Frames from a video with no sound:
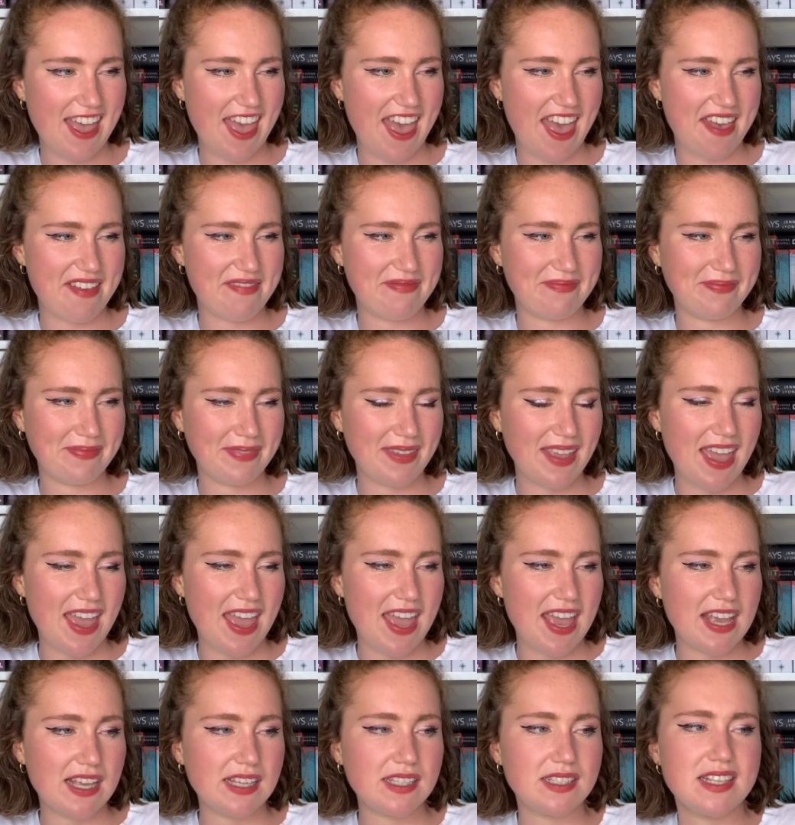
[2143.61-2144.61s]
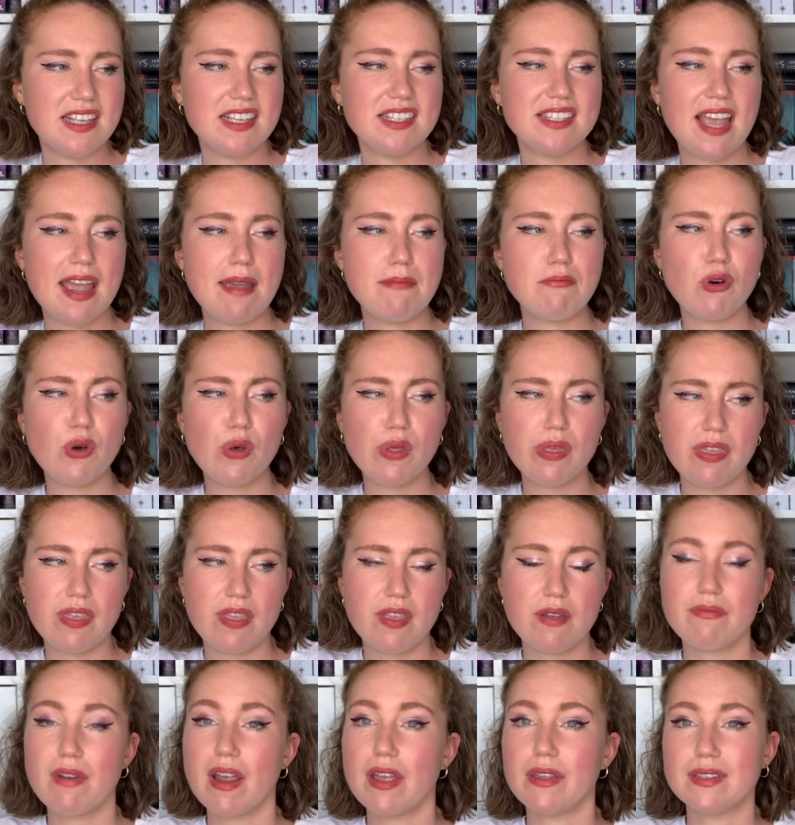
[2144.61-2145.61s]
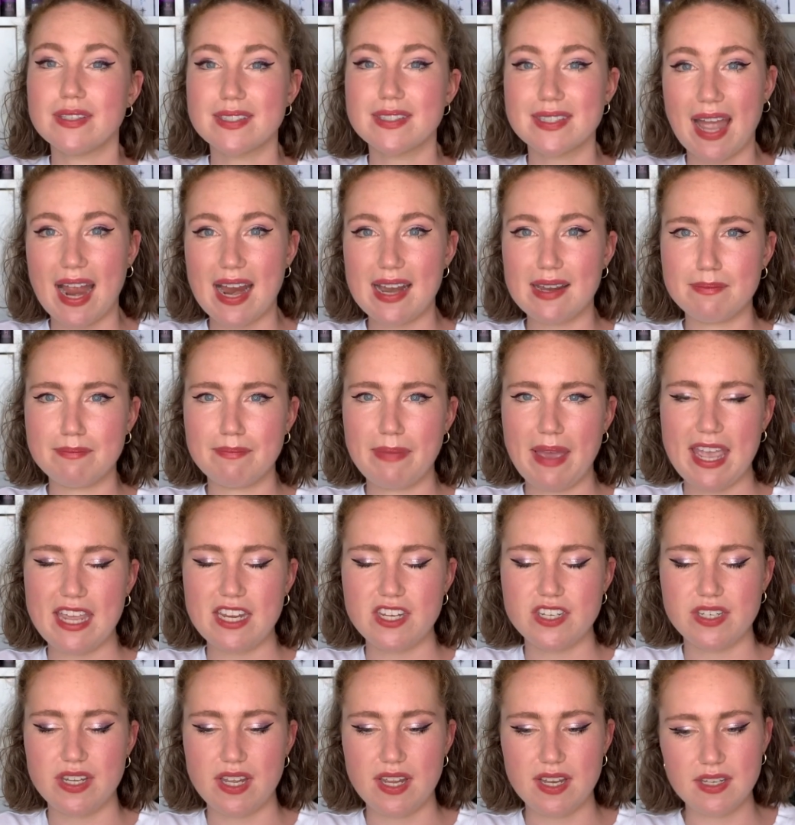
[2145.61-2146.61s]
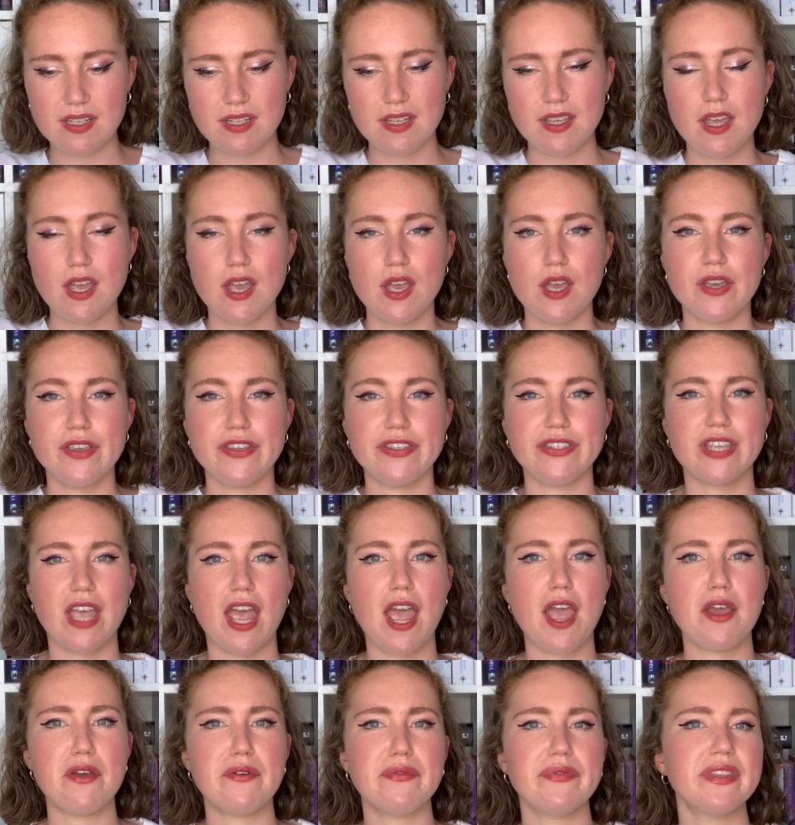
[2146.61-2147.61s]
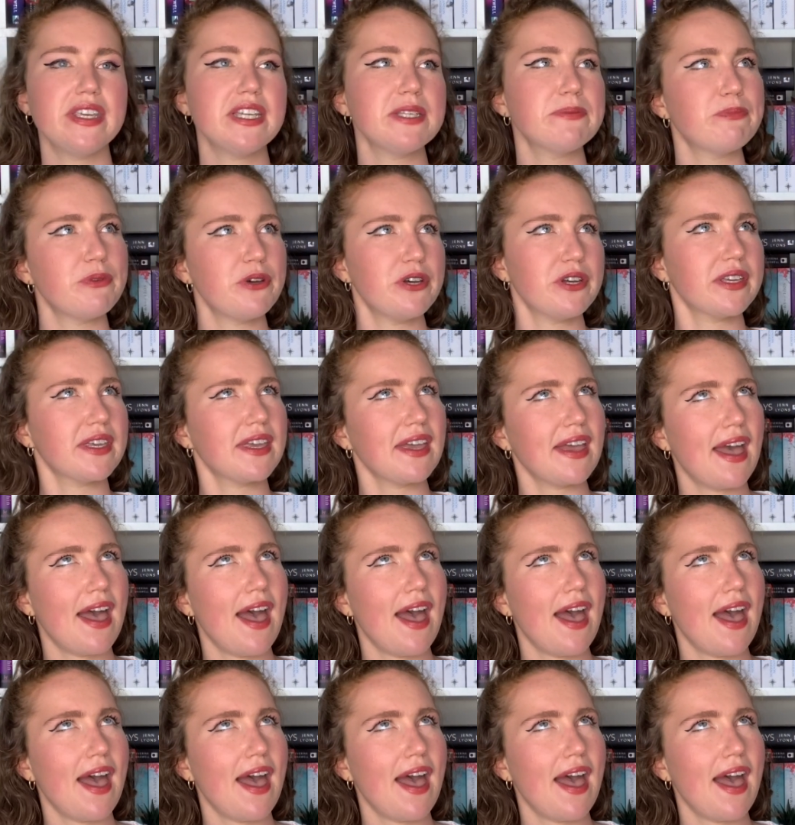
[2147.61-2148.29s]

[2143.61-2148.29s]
Um, he's the same author that wrote The Silent Patient. So this book